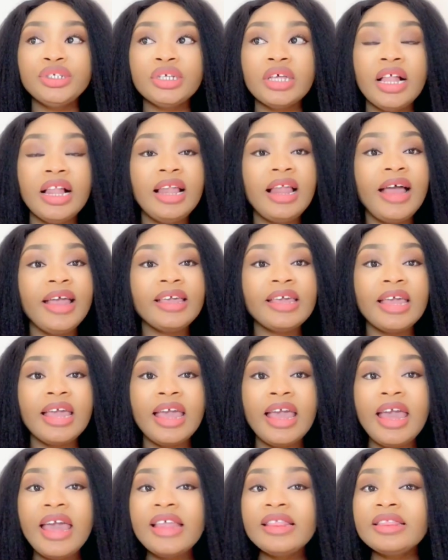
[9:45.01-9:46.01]
like
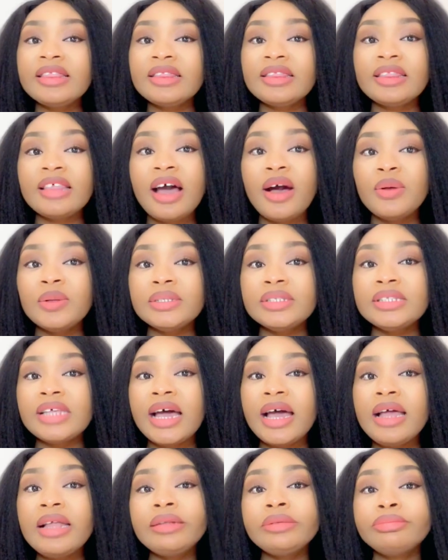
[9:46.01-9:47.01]

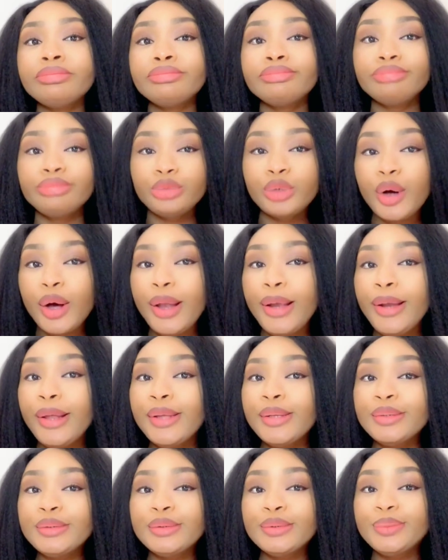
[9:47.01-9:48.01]

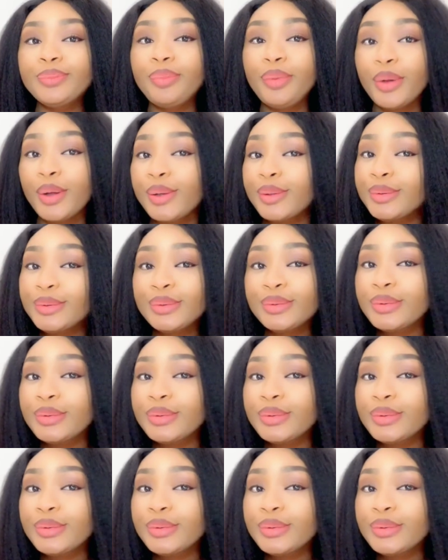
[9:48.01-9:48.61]
$8,000 plus